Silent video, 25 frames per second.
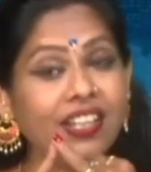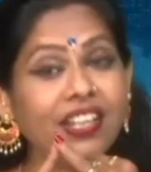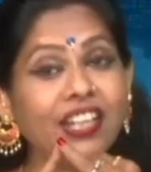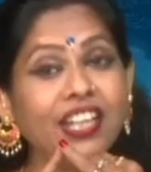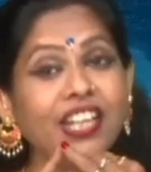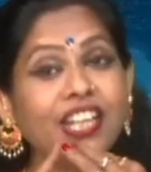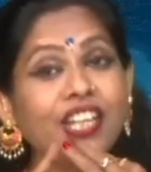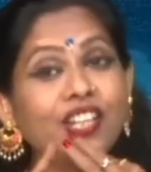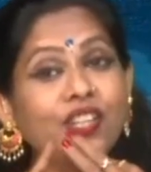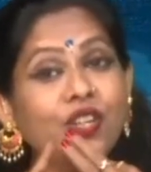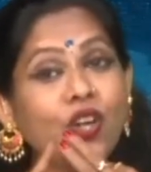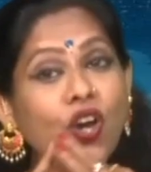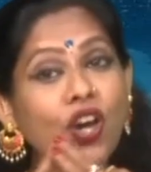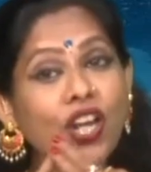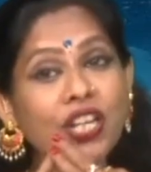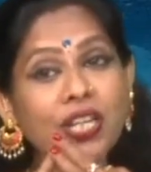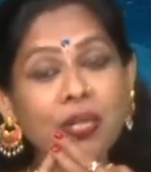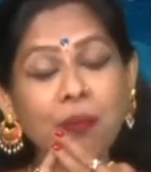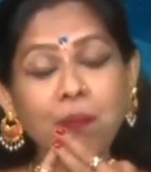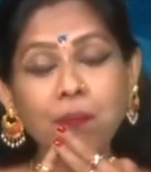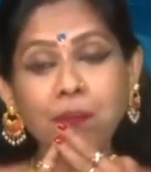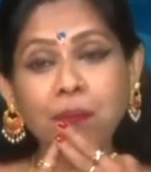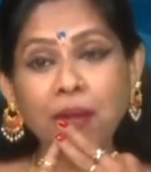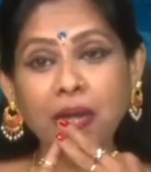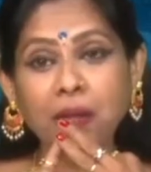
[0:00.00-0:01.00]
In
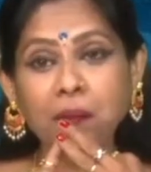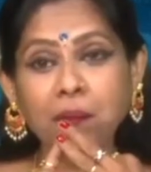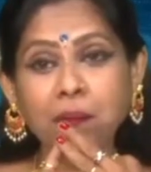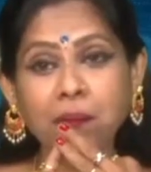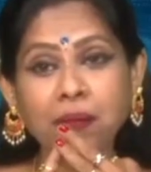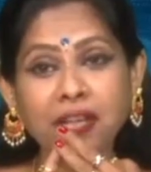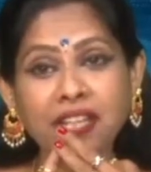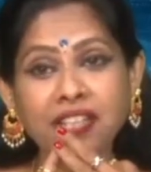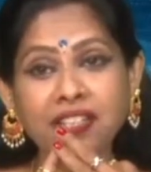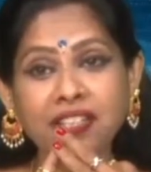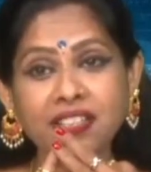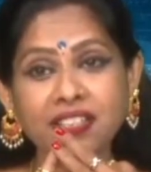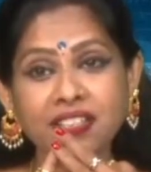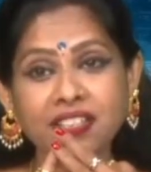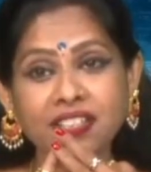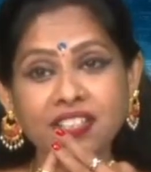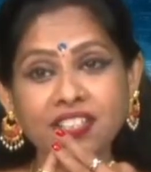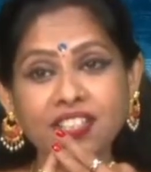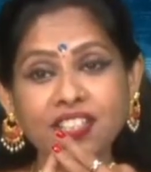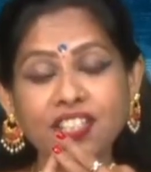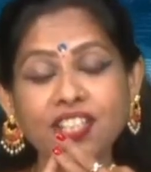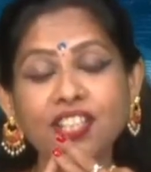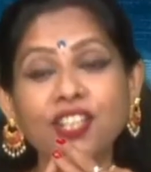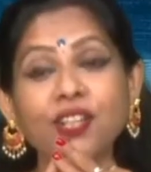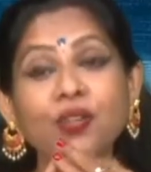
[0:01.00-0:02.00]
non-impact
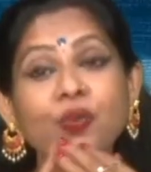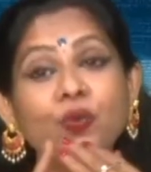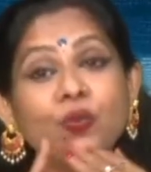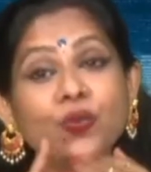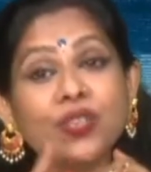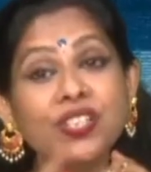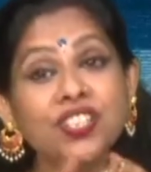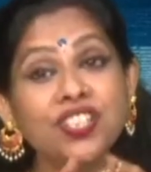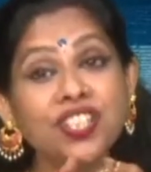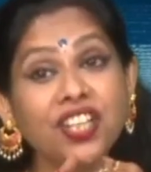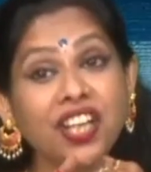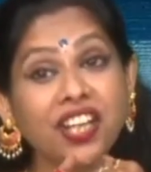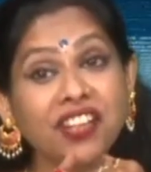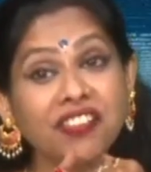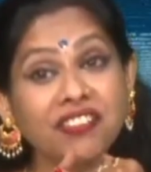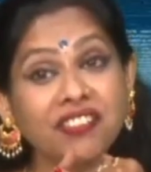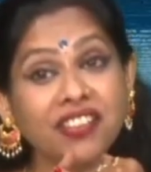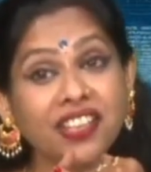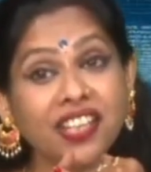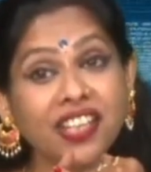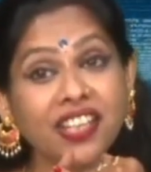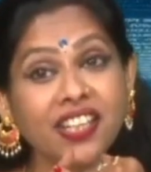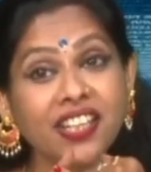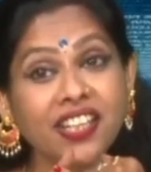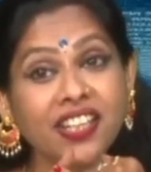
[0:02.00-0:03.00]
printers, which are
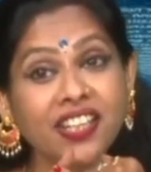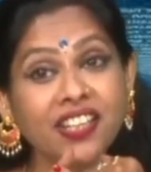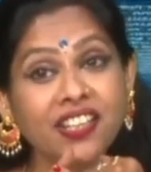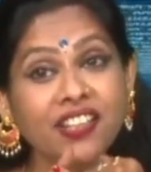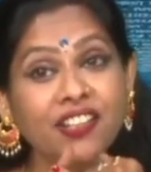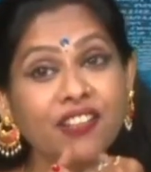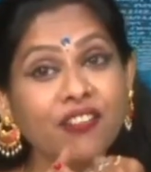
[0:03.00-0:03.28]
they?